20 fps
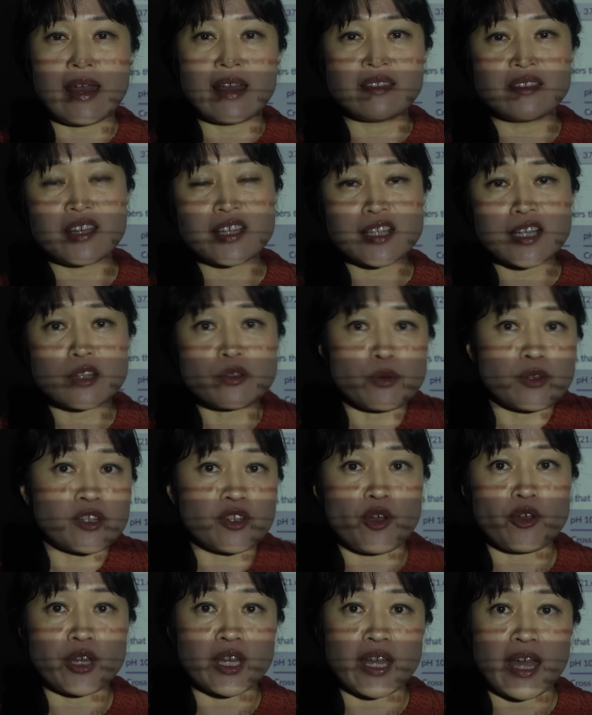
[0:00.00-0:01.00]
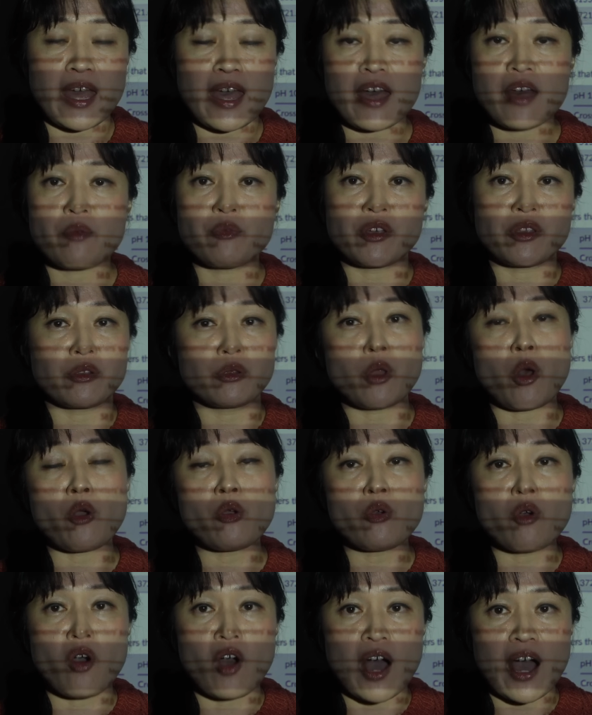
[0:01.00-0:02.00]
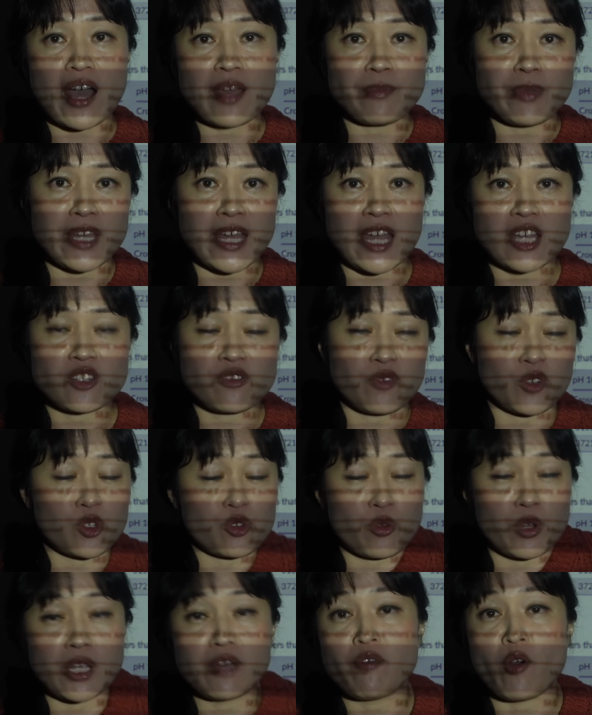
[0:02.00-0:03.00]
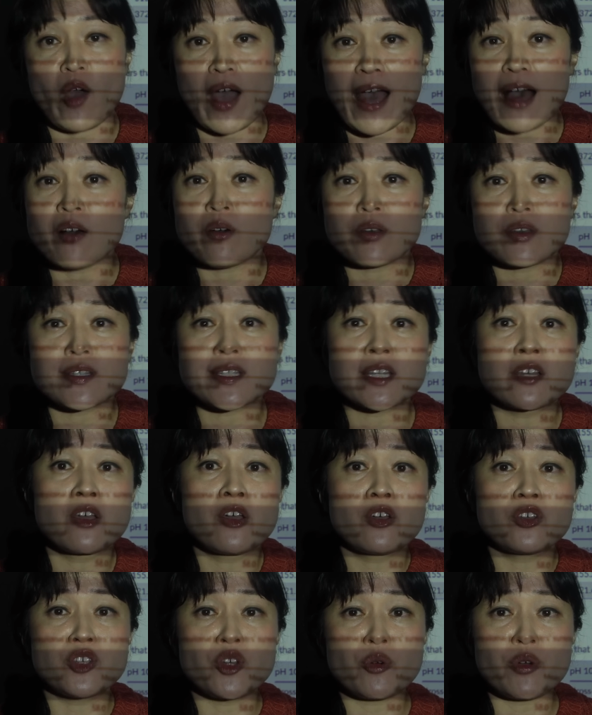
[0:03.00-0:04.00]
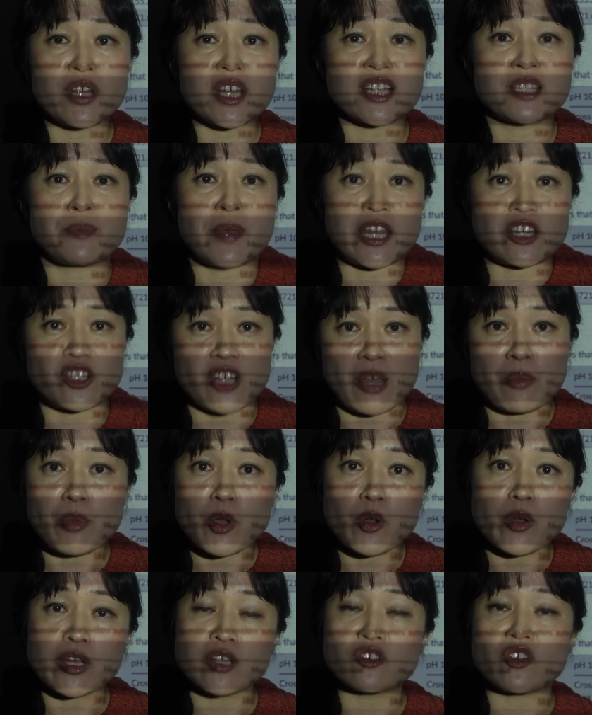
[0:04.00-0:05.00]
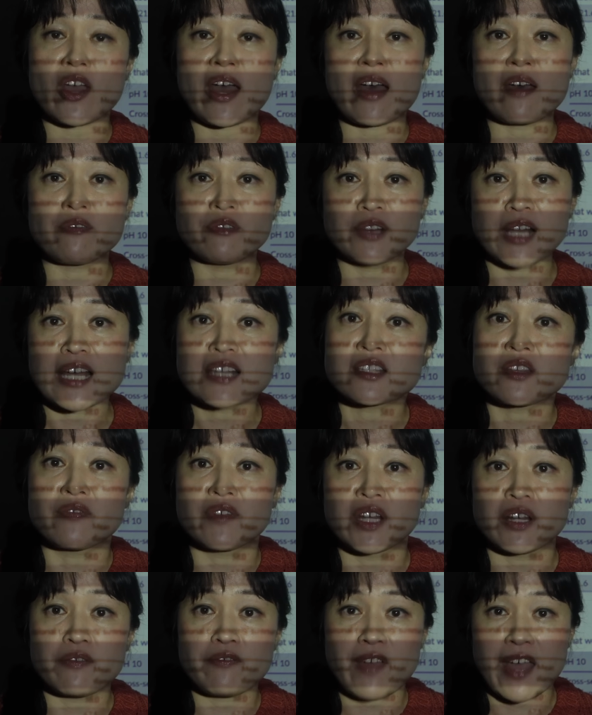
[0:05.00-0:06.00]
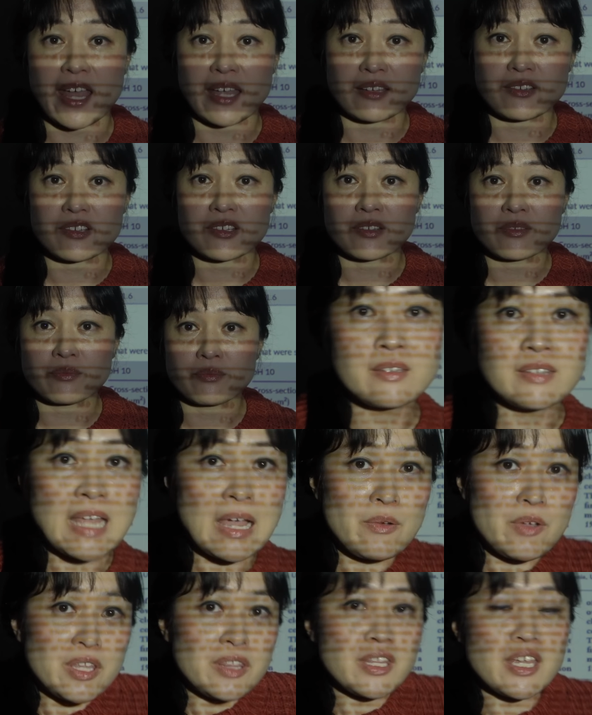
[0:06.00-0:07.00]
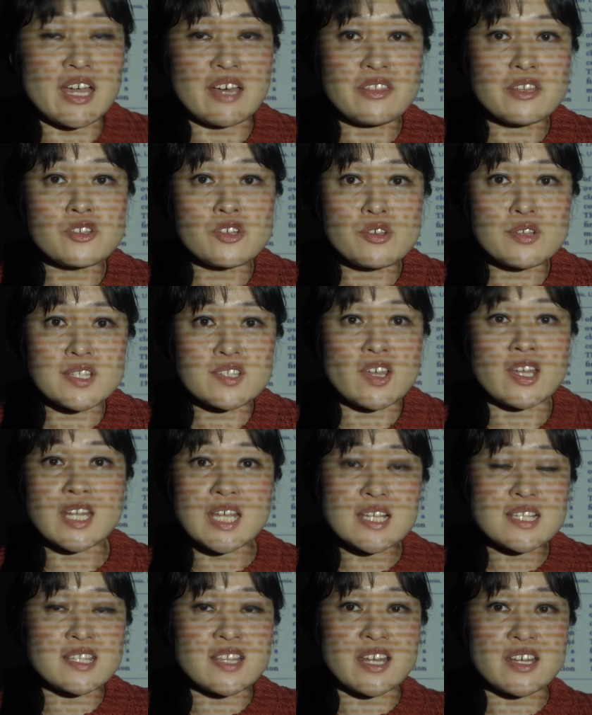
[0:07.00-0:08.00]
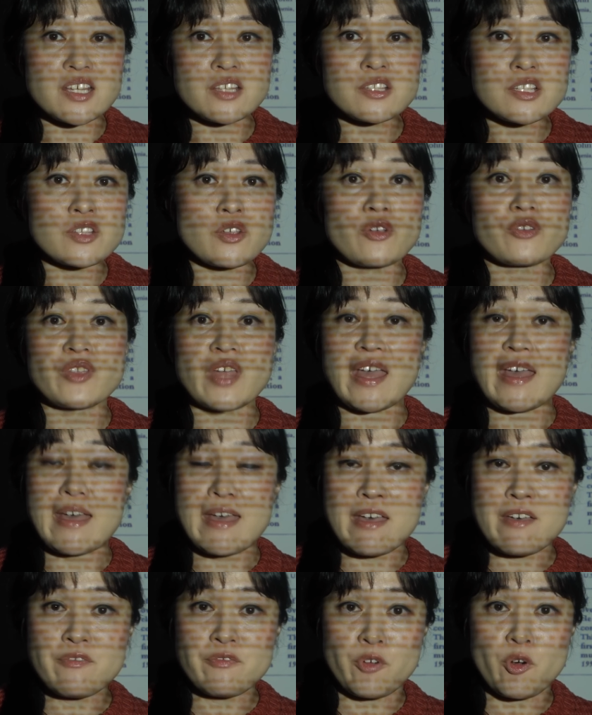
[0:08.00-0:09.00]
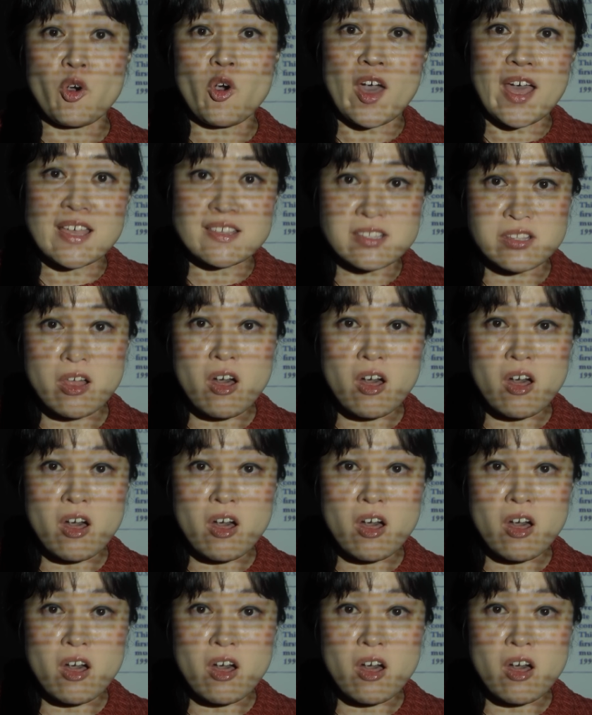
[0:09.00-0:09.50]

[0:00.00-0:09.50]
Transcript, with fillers: And this is with soaking hair with low or high pH for twenty-four hours, you would expect shampooing to have less of an effect. Now in the other two studies, they didn't soak the hair for as